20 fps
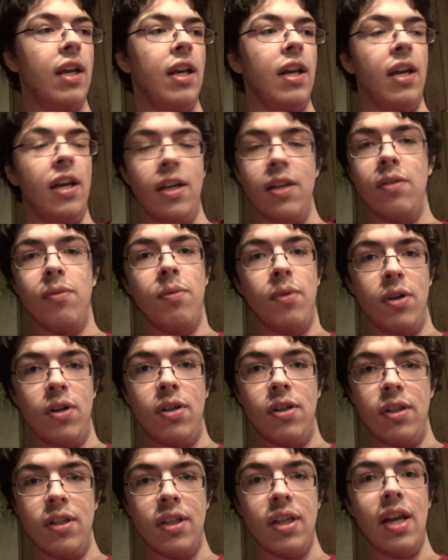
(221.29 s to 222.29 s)
His
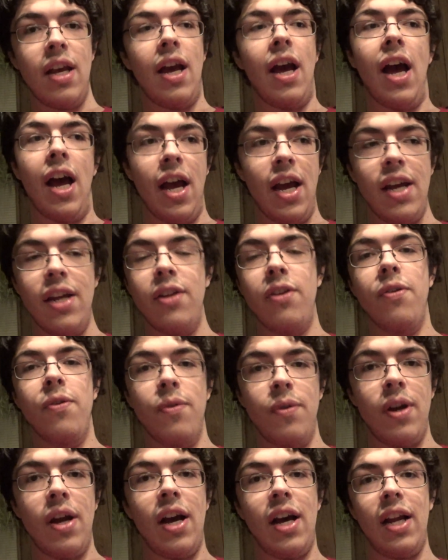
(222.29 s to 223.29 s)
words, I do
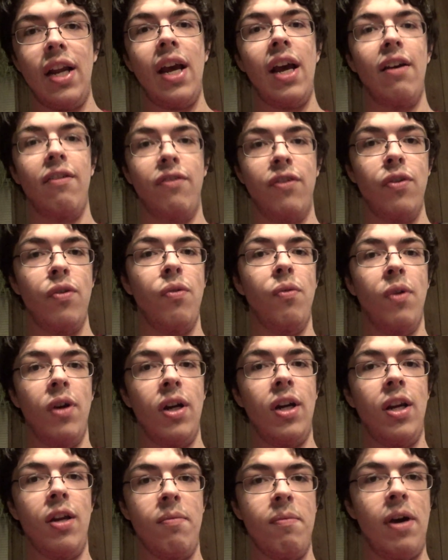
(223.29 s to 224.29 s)
not have to
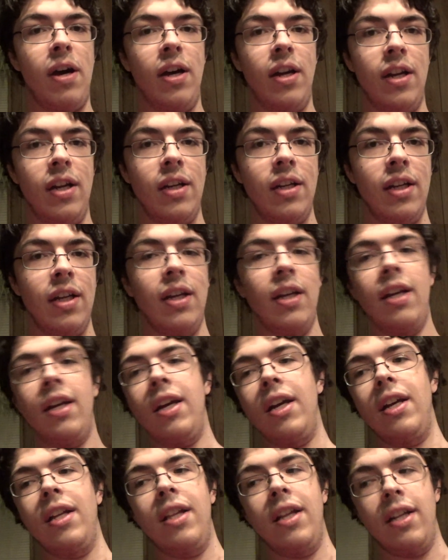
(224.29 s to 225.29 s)
worry about it.
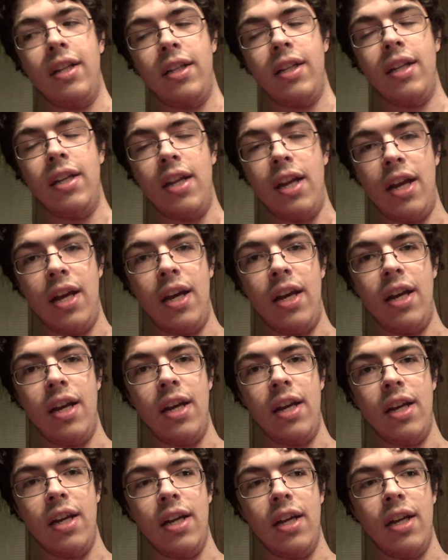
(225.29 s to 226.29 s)
And then
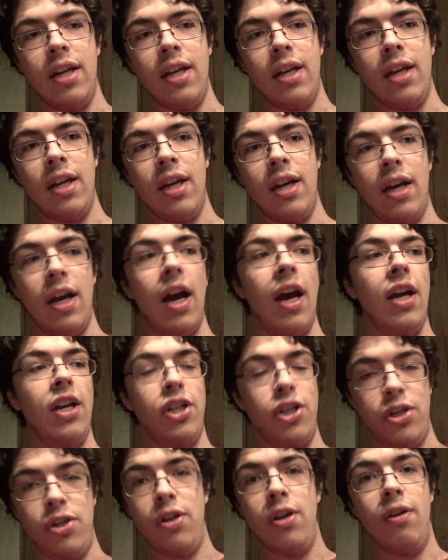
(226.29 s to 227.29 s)
today, I
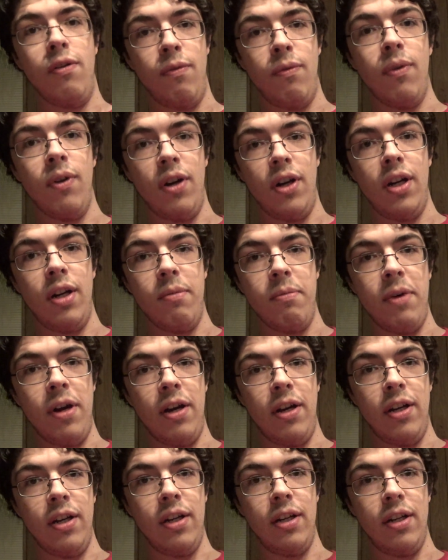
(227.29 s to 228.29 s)
should have worried
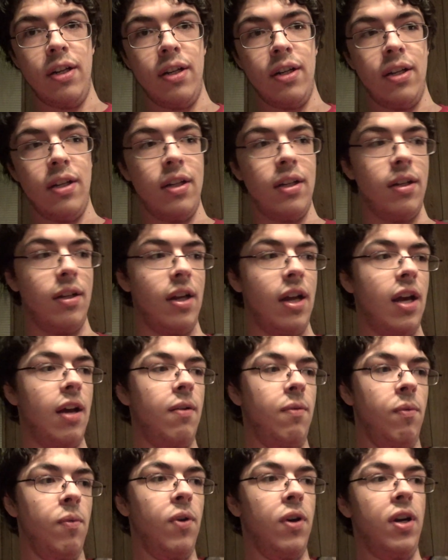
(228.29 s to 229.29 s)
about it, had
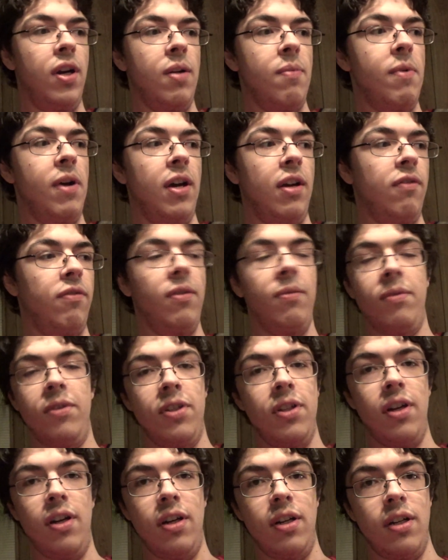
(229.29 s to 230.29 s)
worried about it from the
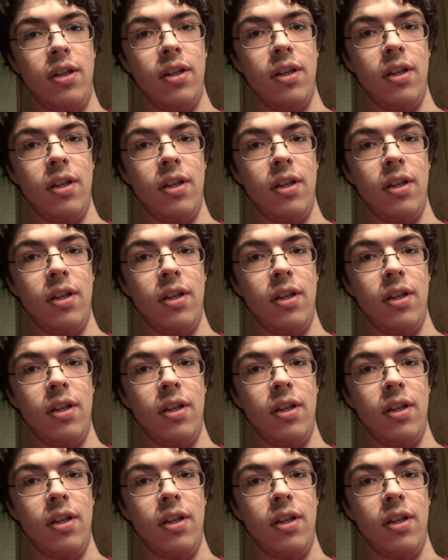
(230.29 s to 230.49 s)
start.